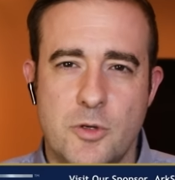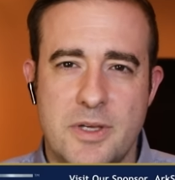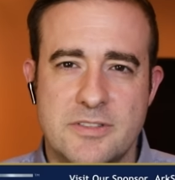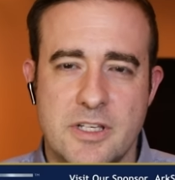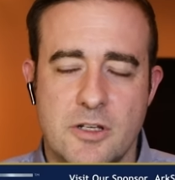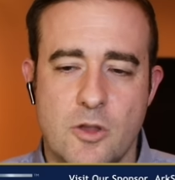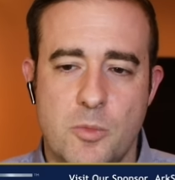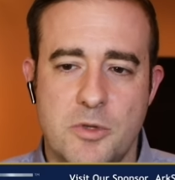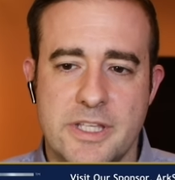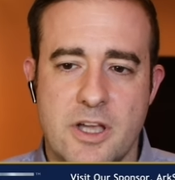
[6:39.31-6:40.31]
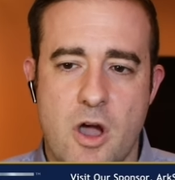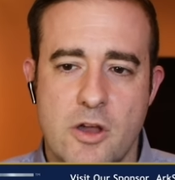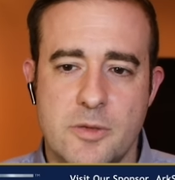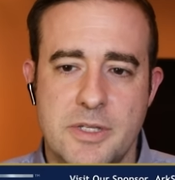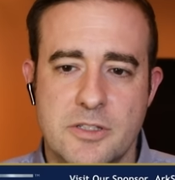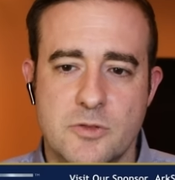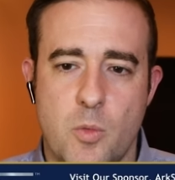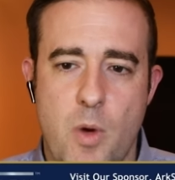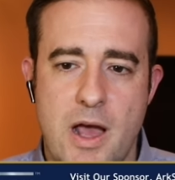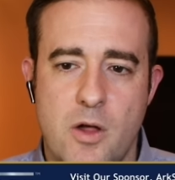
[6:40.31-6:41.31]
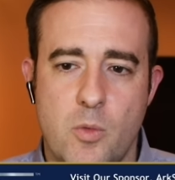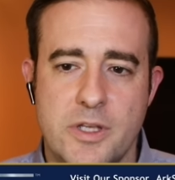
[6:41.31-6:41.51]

US and global economy as well.